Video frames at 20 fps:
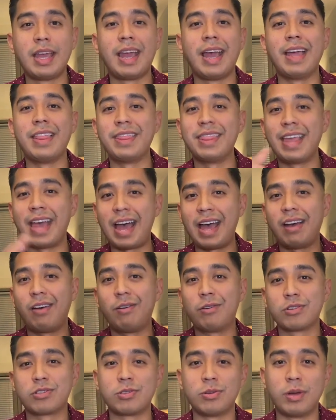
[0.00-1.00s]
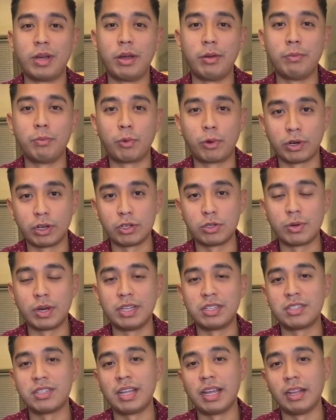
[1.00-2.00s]
And that also helped mortgage
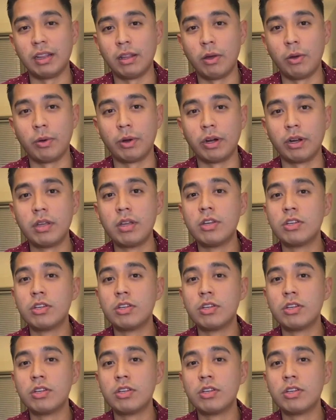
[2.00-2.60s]
rates stay lower.